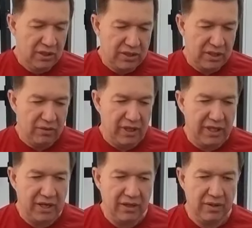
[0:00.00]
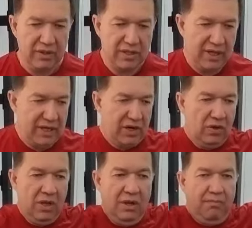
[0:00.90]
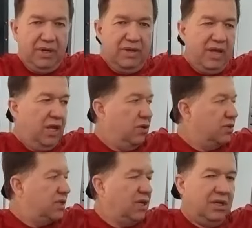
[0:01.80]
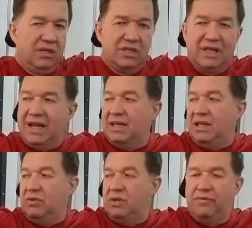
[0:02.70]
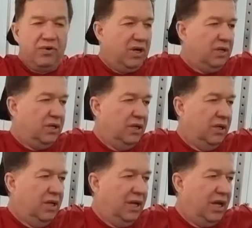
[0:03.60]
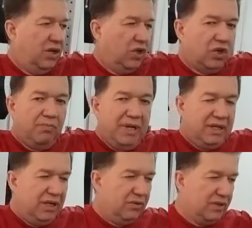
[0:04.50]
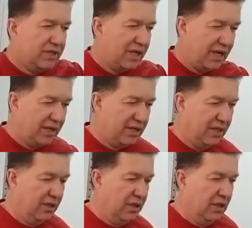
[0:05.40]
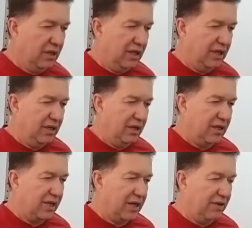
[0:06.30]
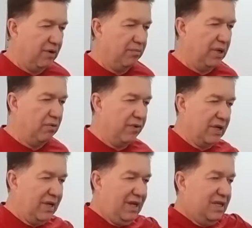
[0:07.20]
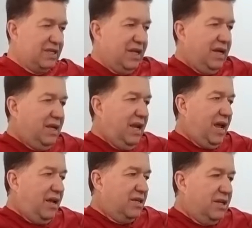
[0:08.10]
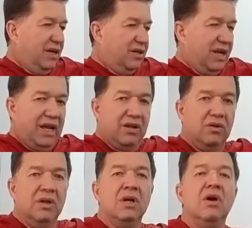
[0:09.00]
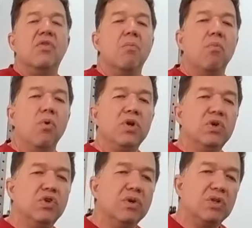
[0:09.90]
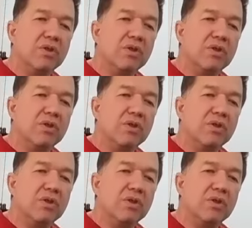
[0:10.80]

So again, the side lateral, but there you see, slightly to the front and not completely to the side. And it can even be with a slighter angle. The more you do it